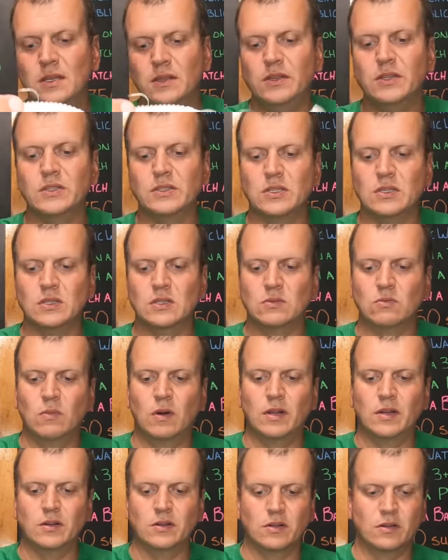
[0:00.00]
This is
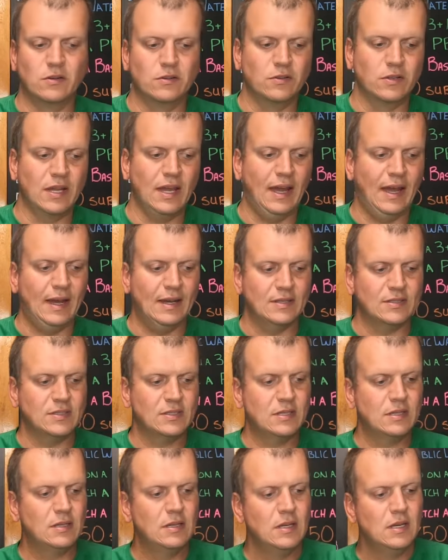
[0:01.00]
what you're going to
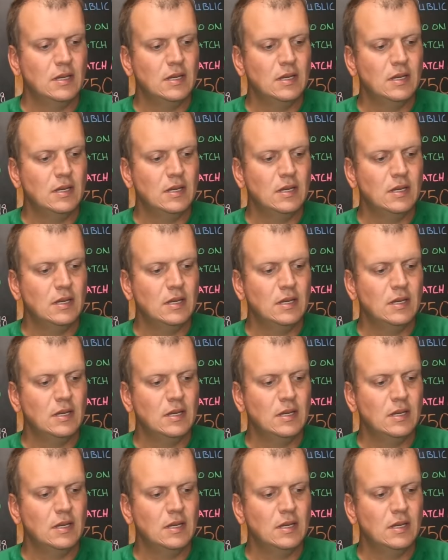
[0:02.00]
cast.